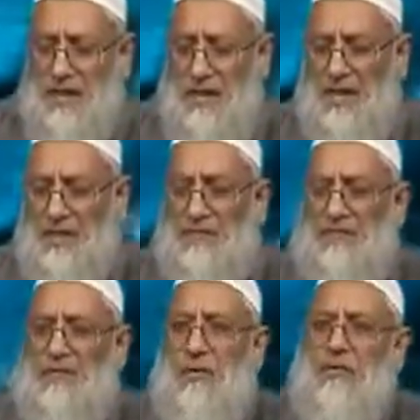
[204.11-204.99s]
And the
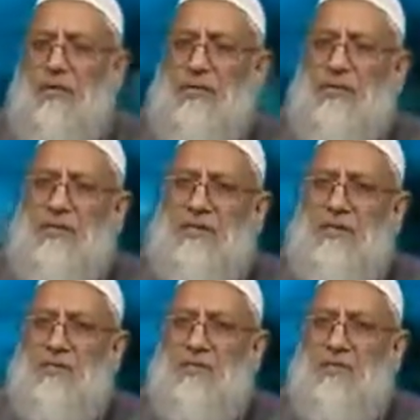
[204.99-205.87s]
fourth thing
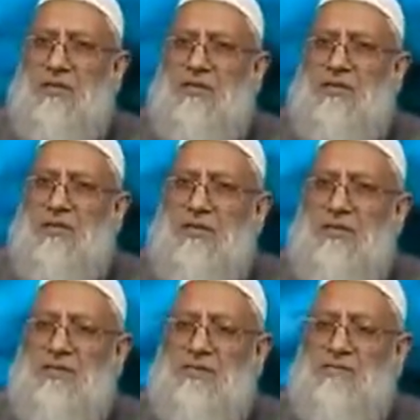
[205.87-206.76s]
in this connection
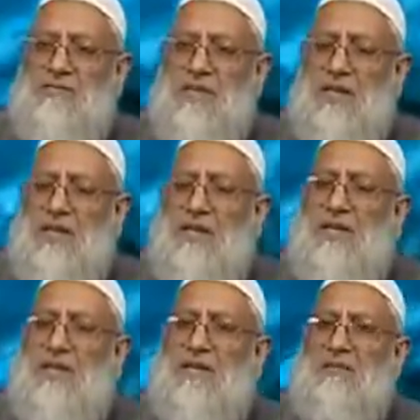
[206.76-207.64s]
is
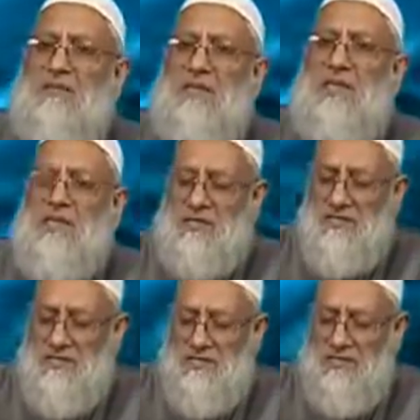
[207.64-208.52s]
complete
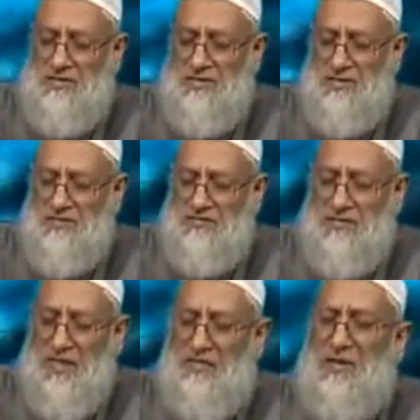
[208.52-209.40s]
justice.
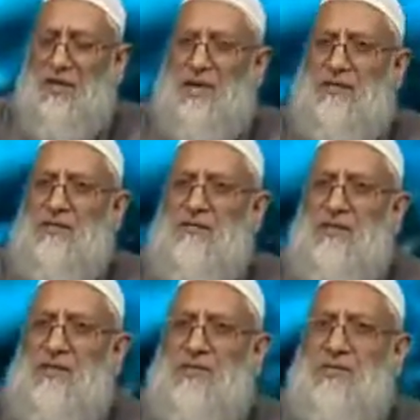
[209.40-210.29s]
Because if
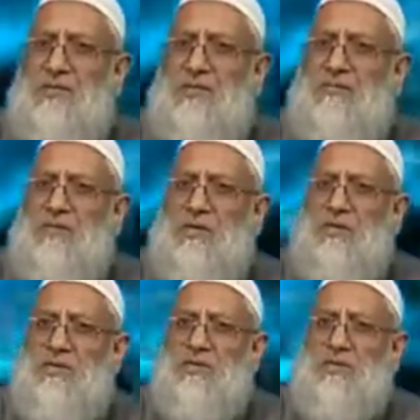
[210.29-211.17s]
there is no
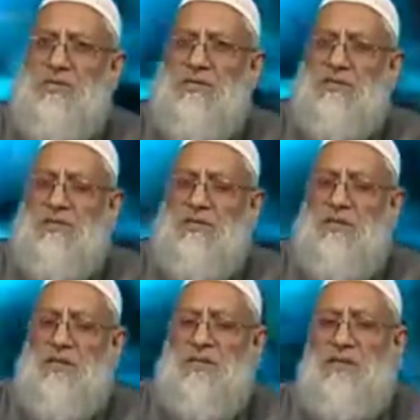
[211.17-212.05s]
complete justice,
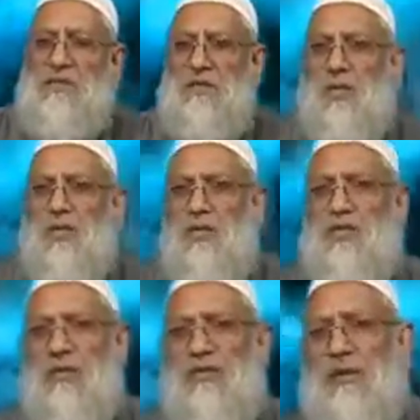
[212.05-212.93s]
the
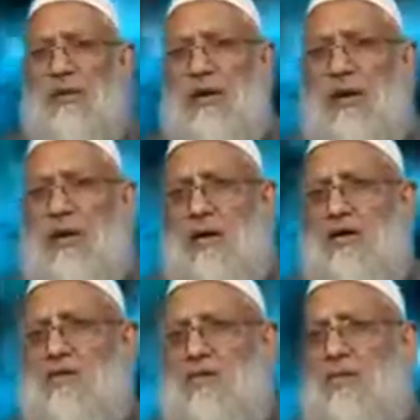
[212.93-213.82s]
hukum of Allah
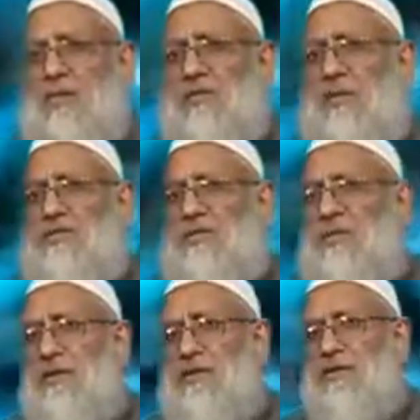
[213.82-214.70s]
or the hukum of the
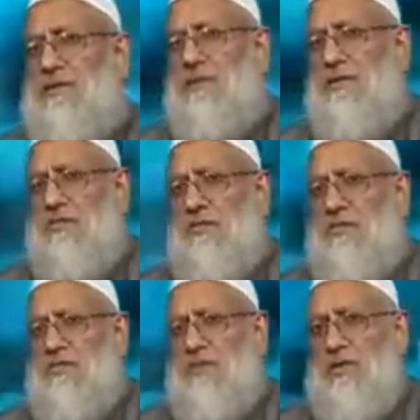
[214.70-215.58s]
judge is not
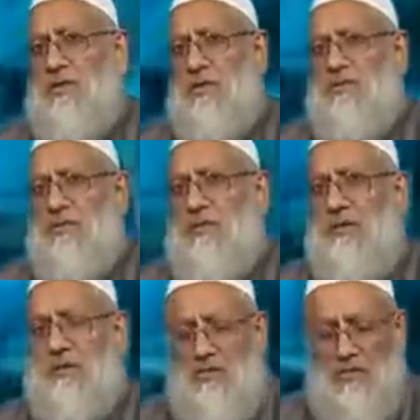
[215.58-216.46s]
going to be accepted.